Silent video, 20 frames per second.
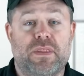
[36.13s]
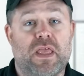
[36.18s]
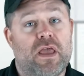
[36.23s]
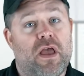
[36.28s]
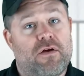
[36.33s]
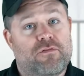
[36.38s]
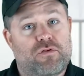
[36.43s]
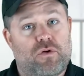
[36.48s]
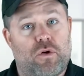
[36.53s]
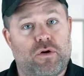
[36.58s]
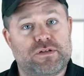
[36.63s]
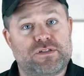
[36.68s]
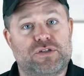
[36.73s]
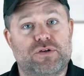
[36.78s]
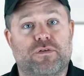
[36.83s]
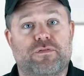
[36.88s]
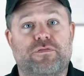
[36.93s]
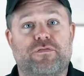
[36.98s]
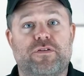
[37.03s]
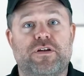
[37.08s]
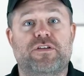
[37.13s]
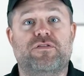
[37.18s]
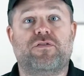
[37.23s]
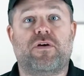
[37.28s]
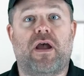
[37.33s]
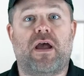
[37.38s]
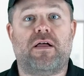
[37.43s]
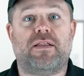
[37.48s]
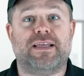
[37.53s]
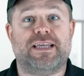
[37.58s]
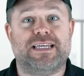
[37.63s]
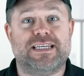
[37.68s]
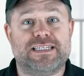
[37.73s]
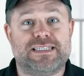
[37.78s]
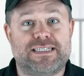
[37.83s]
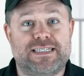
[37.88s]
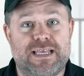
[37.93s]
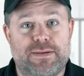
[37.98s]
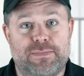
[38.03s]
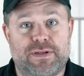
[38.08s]
Of course, your free trial is
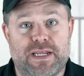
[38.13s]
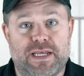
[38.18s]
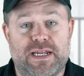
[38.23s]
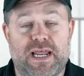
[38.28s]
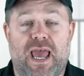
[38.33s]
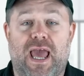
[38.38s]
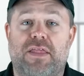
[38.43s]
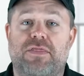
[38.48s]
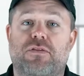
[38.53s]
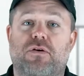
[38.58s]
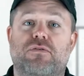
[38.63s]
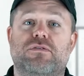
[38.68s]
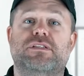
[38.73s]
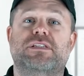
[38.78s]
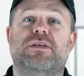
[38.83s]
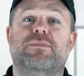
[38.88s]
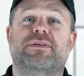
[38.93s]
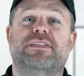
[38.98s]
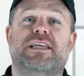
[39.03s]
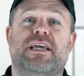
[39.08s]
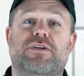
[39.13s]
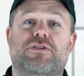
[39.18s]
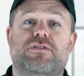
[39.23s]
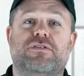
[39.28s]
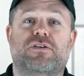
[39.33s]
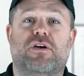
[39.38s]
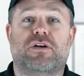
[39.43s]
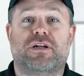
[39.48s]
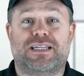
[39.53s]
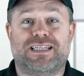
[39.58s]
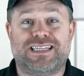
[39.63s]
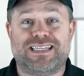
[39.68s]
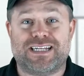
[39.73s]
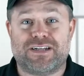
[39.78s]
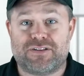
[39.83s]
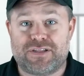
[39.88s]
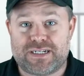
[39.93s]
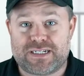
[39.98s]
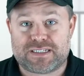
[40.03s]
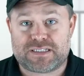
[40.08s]
limited, and those limitations are
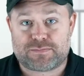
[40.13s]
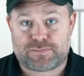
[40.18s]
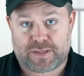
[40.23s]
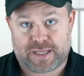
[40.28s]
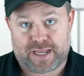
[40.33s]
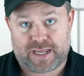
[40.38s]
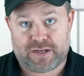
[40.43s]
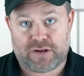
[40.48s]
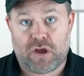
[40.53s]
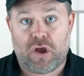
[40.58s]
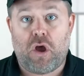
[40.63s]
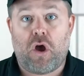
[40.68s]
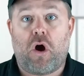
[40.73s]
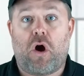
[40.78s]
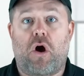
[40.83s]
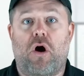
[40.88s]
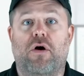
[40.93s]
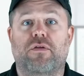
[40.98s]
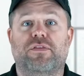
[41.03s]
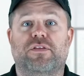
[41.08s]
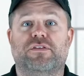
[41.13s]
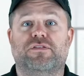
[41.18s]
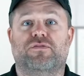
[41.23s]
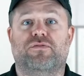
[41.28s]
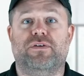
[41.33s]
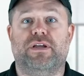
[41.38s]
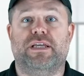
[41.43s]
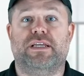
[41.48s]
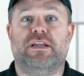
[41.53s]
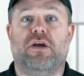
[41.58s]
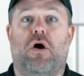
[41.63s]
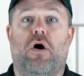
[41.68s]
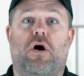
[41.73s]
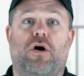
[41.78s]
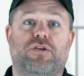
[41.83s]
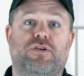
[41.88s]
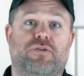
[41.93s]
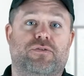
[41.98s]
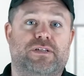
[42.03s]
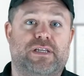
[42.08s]
clearly displayed on the screen
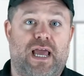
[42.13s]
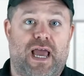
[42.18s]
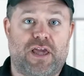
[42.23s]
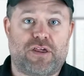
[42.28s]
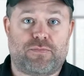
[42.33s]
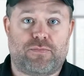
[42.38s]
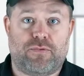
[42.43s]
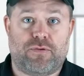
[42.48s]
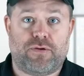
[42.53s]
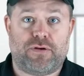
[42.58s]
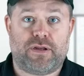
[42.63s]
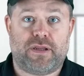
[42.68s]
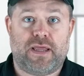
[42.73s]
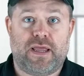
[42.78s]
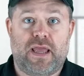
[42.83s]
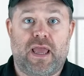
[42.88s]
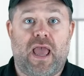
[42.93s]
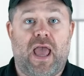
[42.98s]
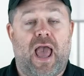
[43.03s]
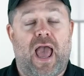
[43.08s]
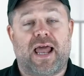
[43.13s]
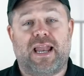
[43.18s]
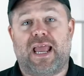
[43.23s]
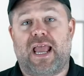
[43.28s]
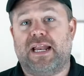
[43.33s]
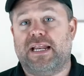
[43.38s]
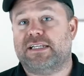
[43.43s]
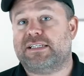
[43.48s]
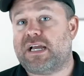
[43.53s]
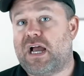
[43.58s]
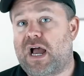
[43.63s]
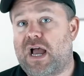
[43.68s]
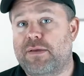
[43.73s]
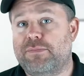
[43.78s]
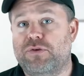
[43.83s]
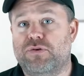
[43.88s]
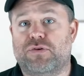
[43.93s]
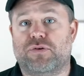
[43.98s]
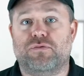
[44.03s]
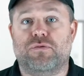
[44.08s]
on your dashboard. At any time,
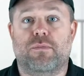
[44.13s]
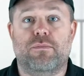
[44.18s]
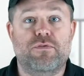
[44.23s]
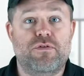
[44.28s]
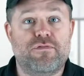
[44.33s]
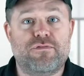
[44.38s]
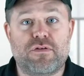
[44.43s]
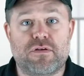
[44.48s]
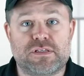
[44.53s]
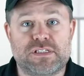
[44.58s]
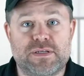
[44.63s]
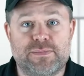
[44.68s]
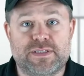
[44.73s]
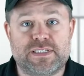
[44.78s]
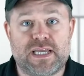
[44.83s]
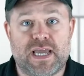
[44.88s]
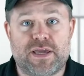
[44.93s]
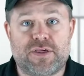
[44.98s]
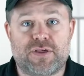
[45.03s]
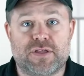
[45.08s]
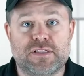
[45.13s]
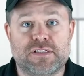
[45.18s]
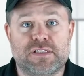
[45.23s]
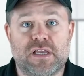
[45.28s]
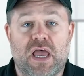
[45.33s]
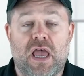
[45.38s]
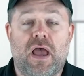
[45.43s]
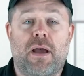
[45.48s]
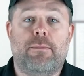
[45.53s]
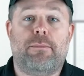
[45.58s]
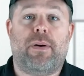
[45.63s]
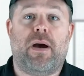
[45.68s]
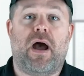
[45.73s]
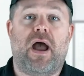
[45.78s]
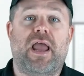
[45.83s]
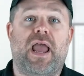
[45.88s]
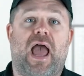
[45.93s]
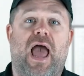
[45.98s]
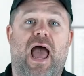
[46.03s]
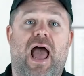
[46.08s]
you can remove those limitations
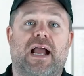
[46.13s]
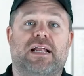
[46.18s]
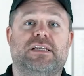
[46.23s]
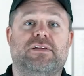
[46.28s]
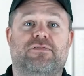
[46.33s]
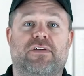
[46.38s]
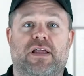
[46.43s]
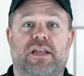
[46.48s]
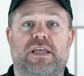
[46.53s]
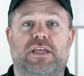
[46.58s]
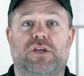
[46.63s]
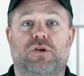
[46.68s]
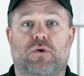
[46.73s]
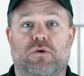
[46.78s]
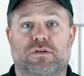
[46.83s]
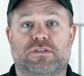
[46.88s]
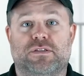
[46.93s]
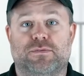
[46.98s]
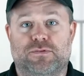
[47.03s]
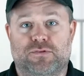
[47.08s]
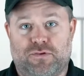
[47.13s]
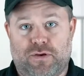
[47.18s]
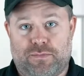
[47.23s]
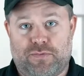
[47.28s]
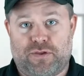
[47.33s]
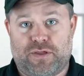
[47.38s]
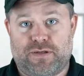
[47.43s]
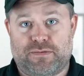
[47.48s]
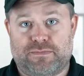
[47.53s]
by activating your subscription.